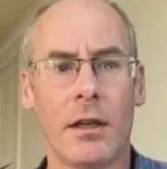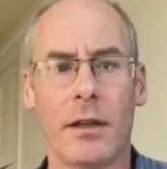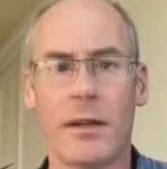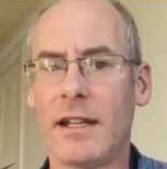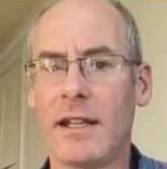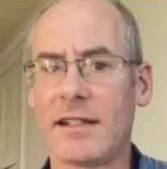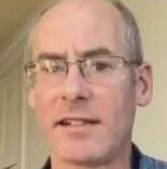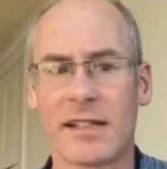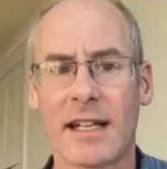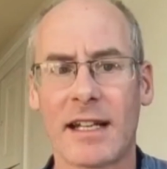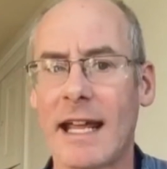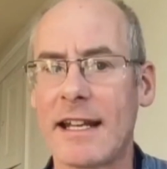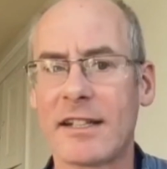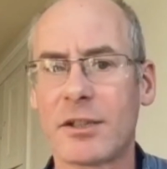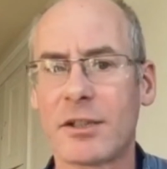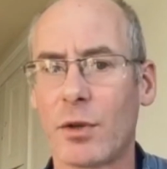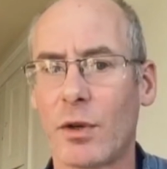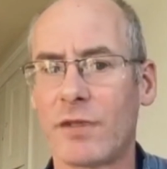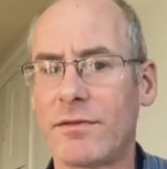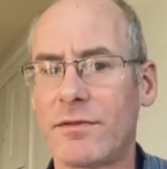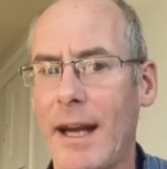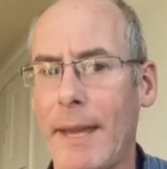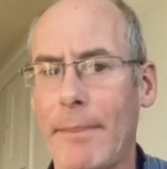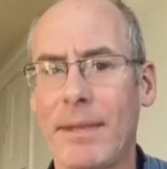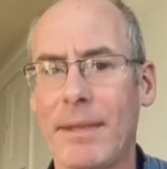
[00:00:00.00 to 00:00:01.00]
This led to
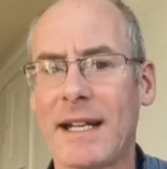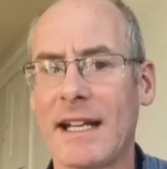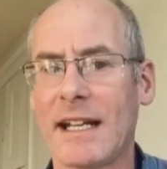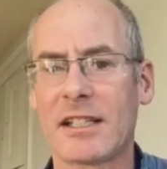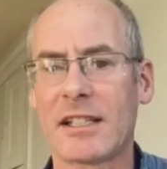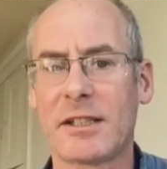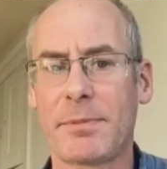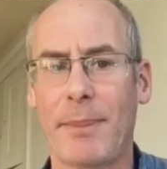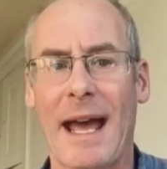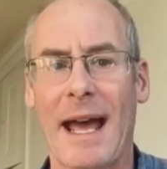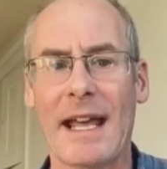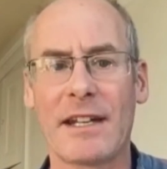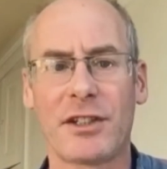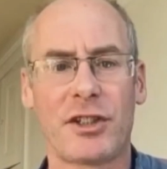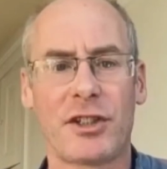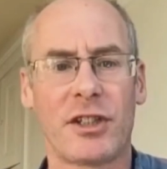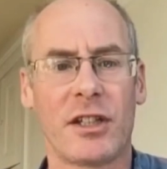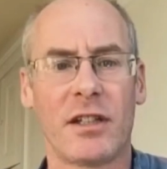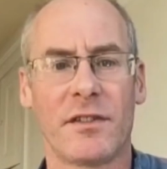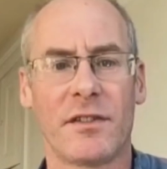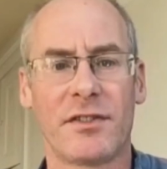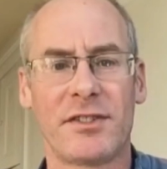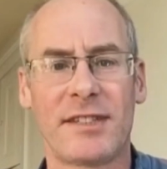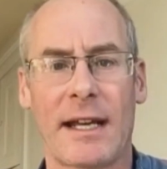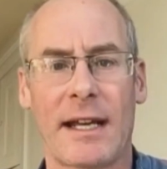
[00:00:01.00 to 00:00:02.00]
a rapid
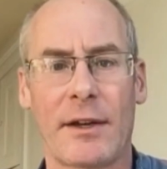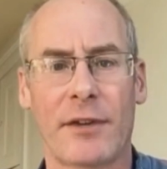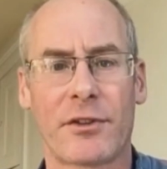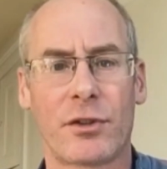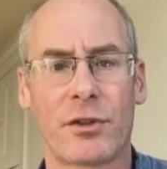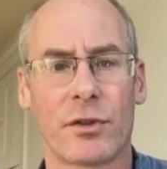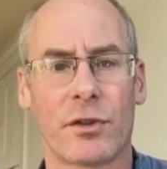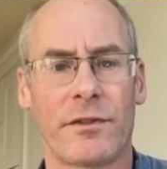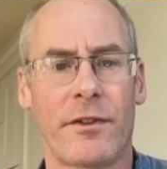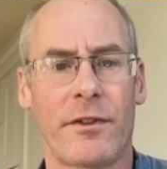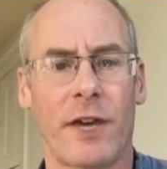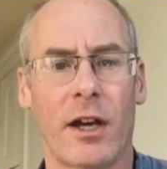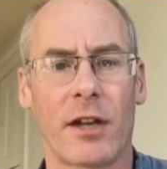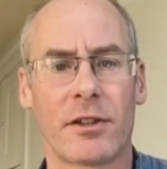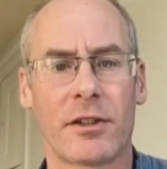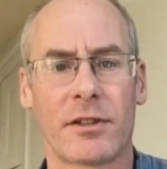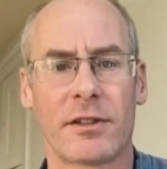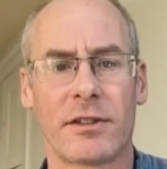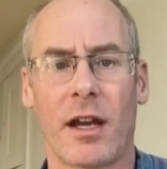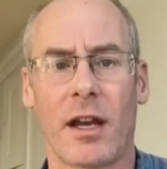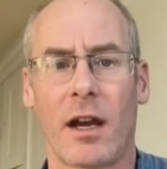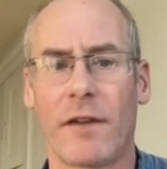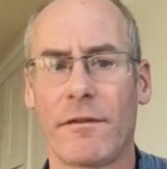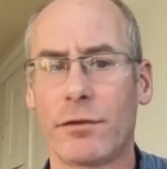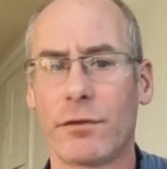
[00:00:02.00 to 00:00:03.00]
expansion of South
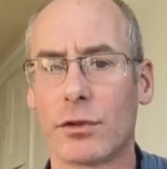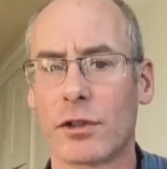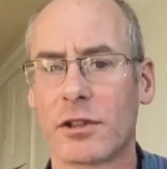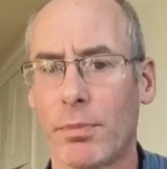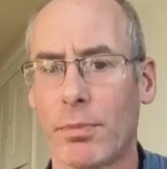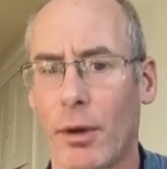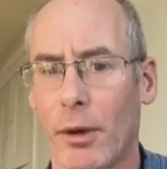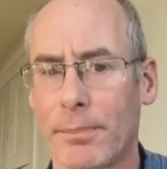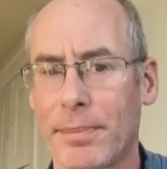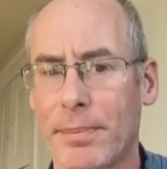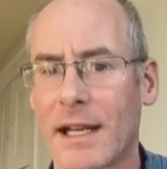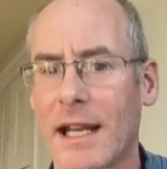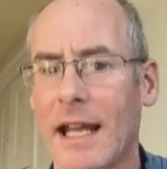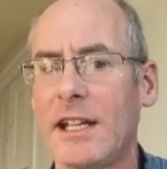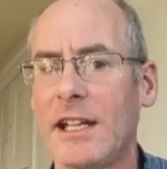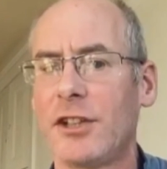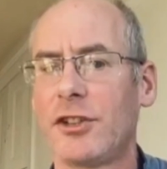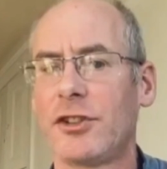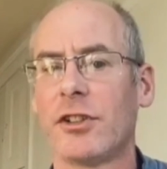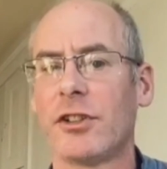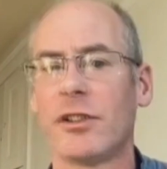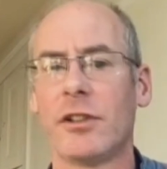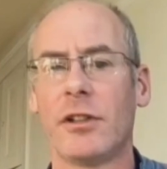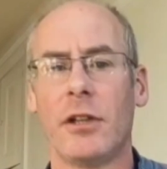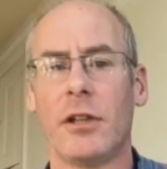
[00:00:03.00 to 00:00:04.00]
Darfur's
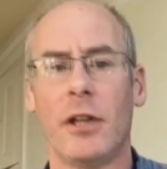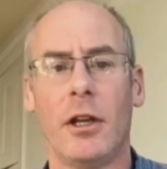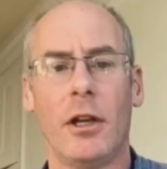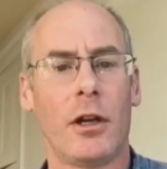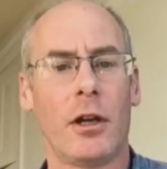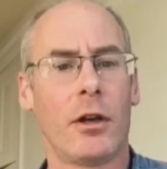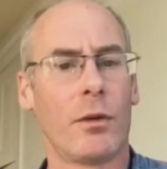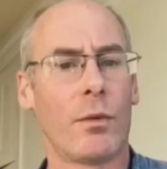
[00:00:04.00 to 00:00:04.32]
population,